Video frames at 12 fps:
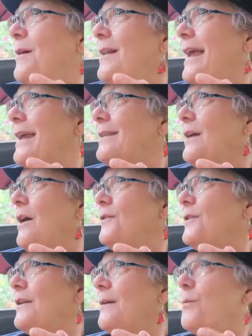like
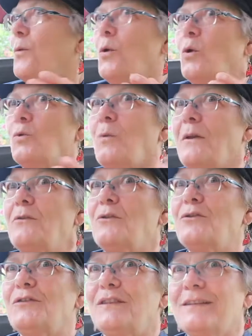under the world
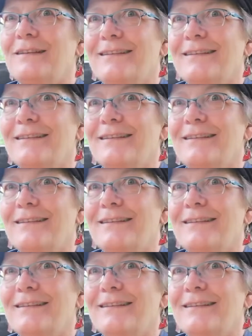wonders.